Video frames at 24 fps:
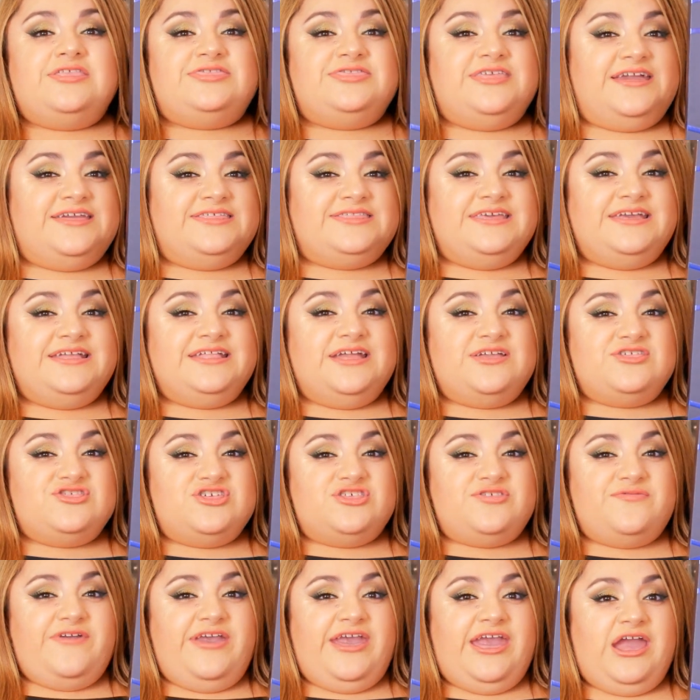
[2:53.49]
16
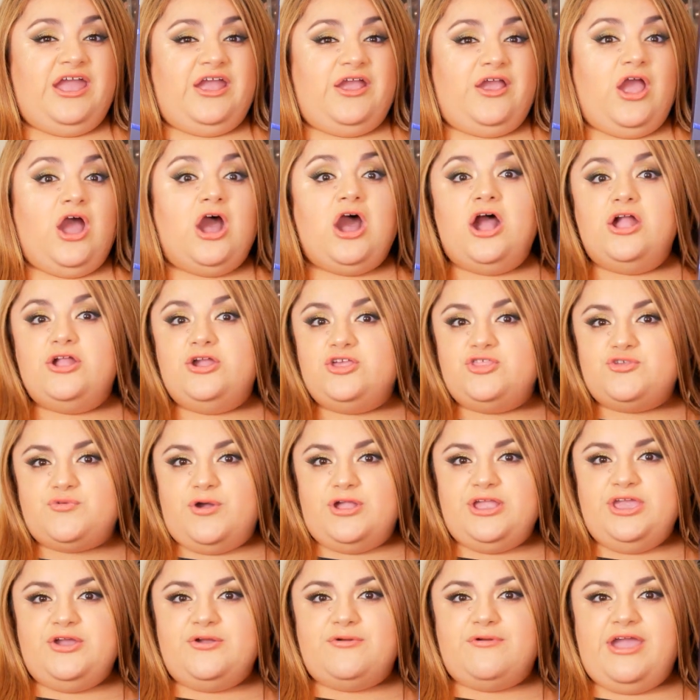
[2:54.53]
inches of hair,
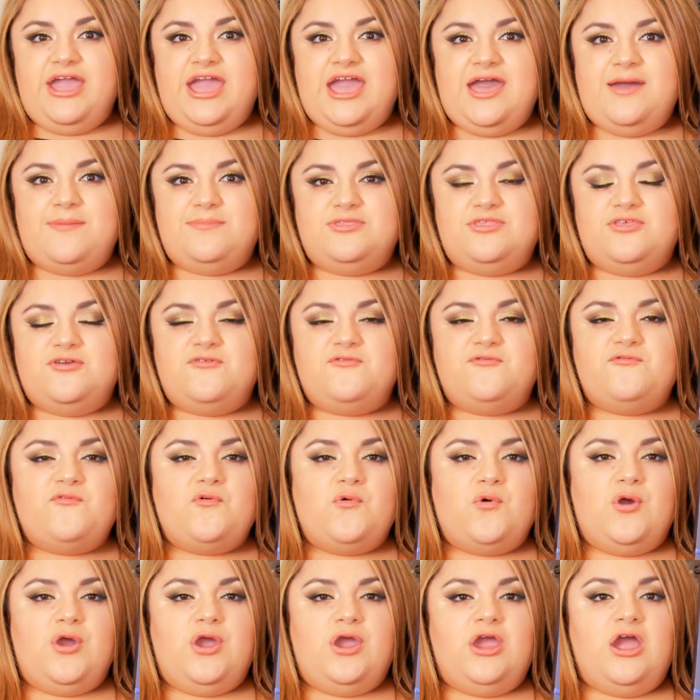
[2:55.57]
120 grams
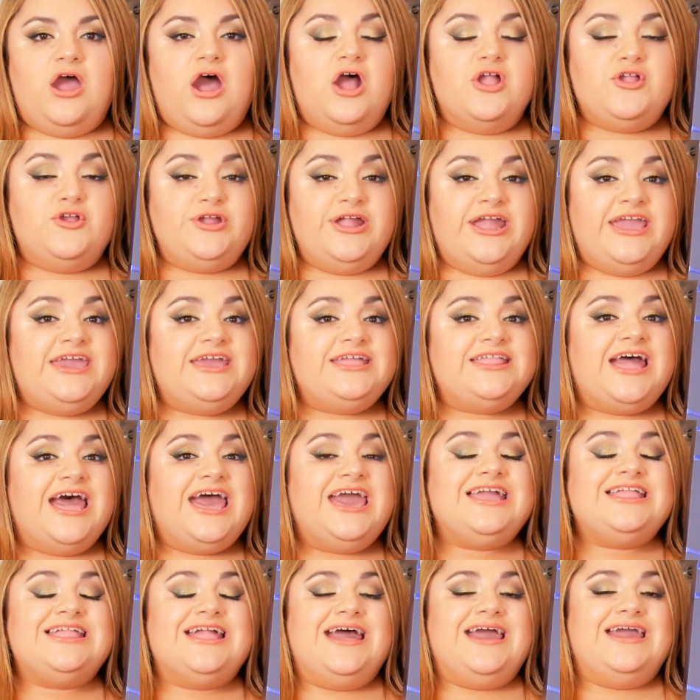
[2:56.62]
for
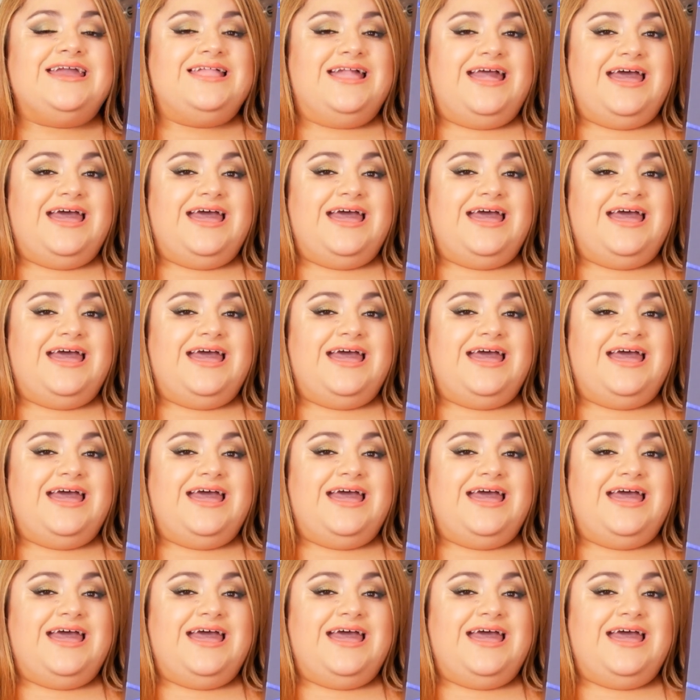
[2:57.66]
$189.99.